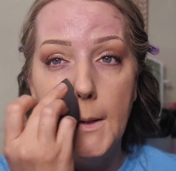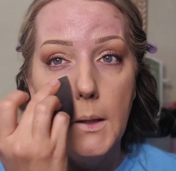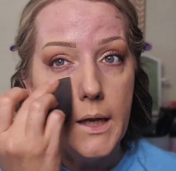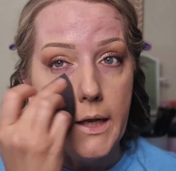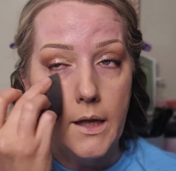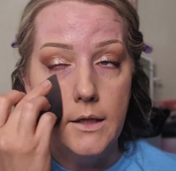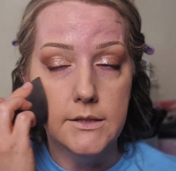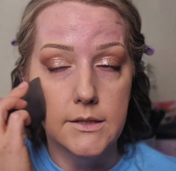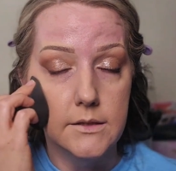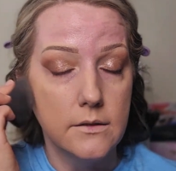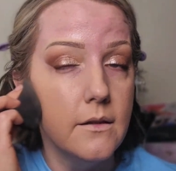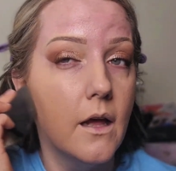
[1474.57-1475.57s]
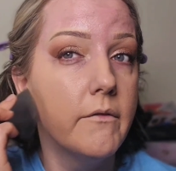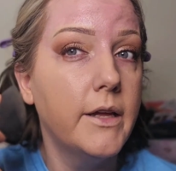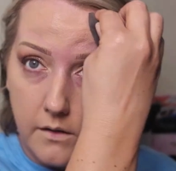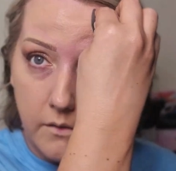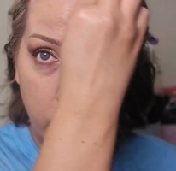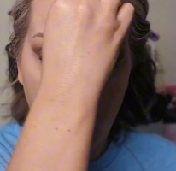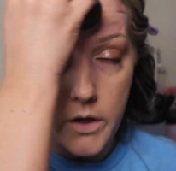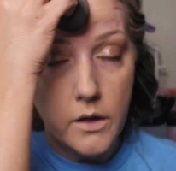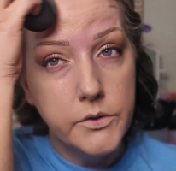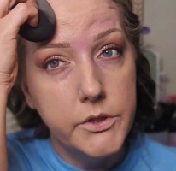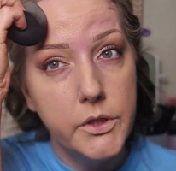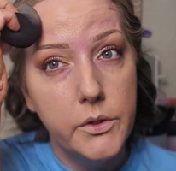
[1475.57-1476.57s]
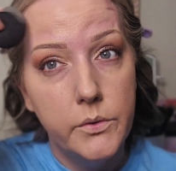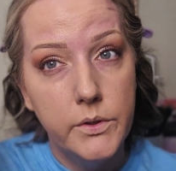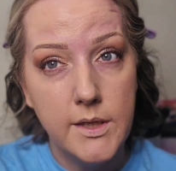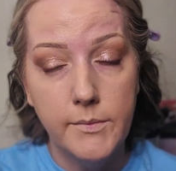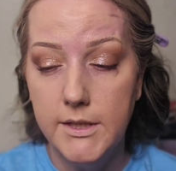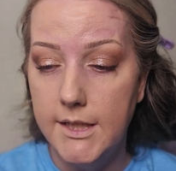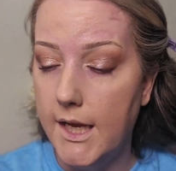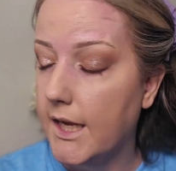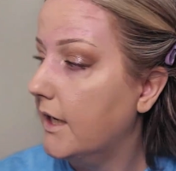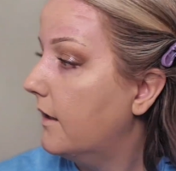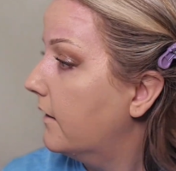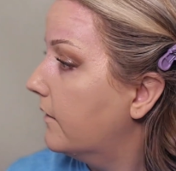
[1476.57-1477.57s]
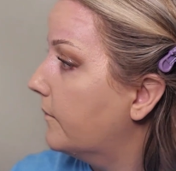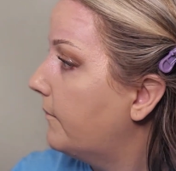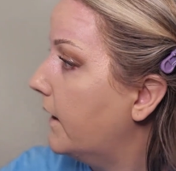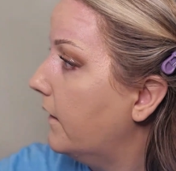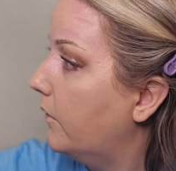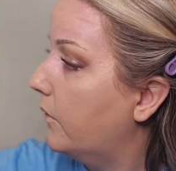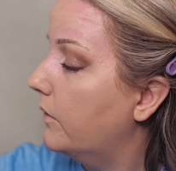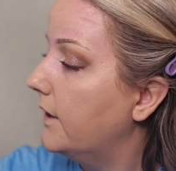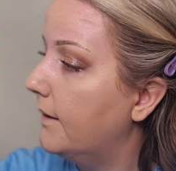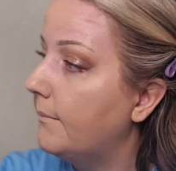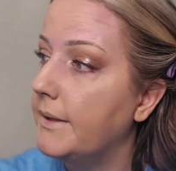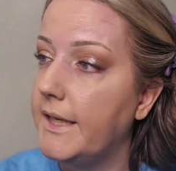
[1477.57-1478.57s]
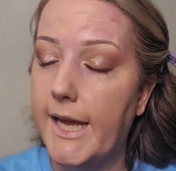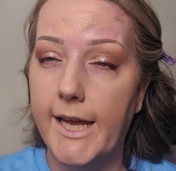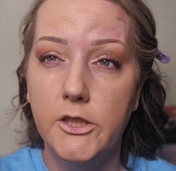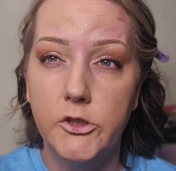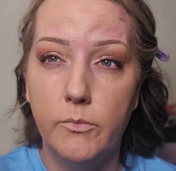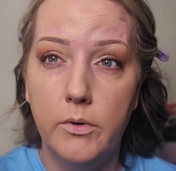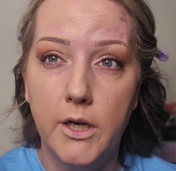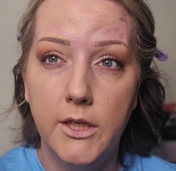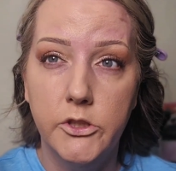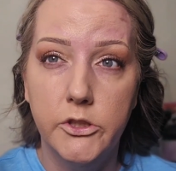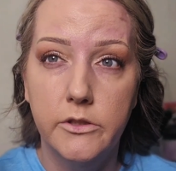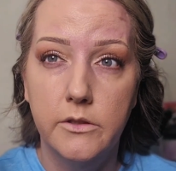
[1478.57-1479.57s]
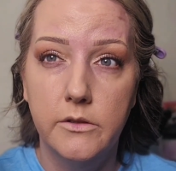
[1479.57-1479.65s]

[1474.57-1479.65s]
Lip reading: And I still love it. What I'll do is I'm going to take my little MPH brush